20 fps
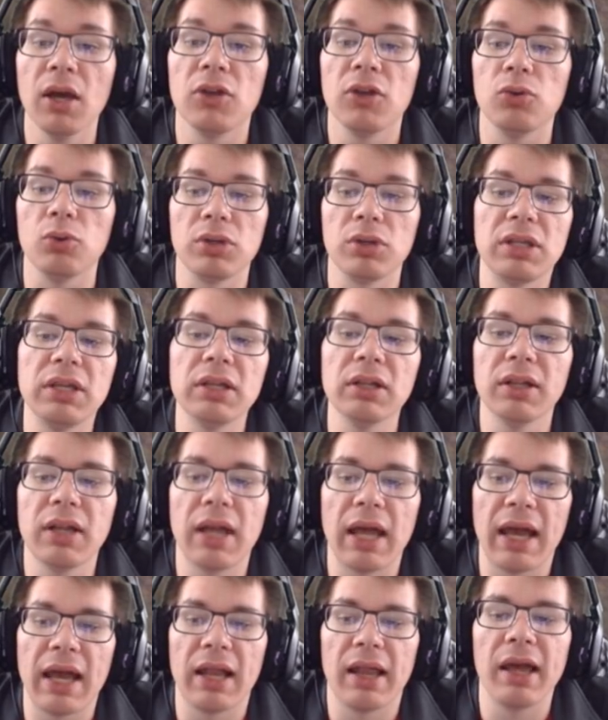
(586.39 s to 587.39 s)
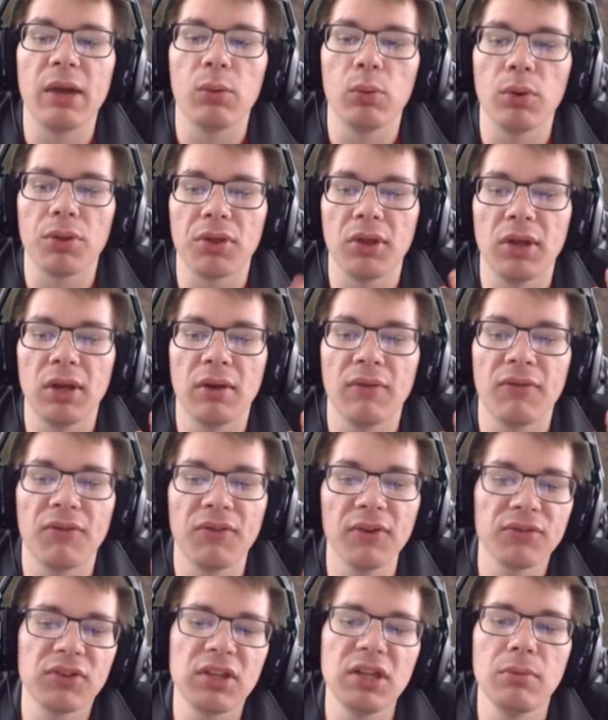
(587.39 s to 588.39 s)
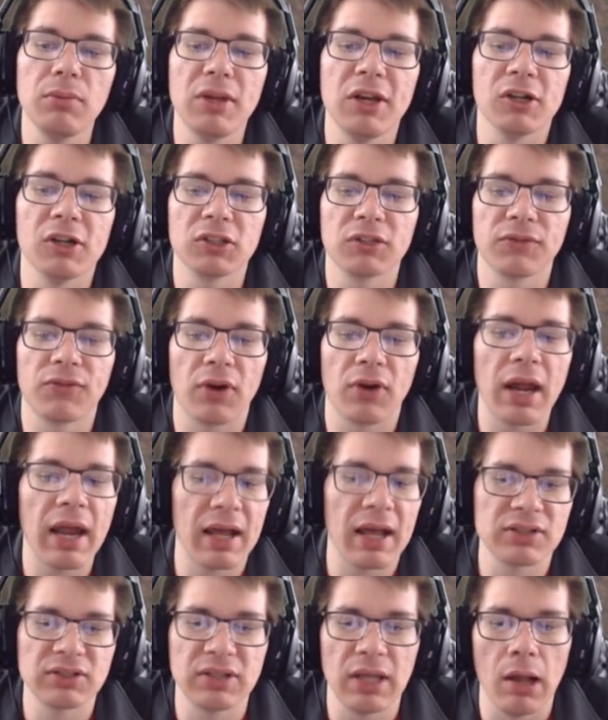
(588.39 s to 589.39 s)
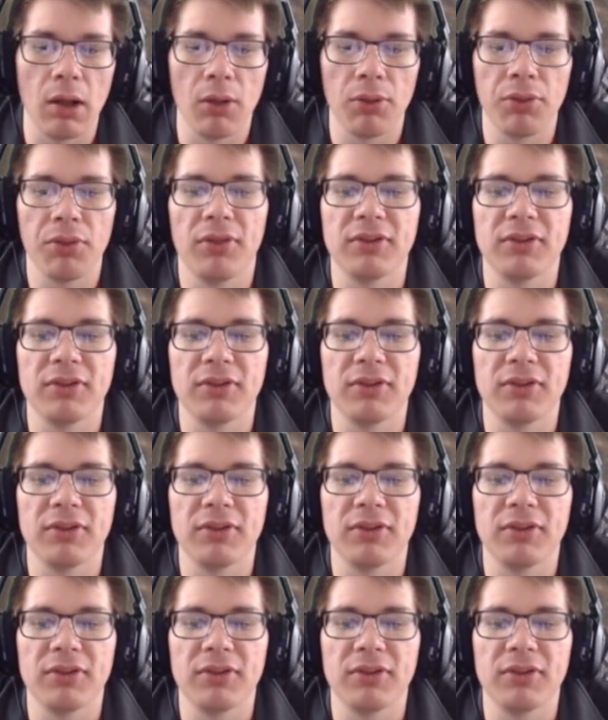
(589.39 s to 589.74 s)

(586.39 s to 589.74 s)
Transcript: you heal an ally within 15 meters for X health.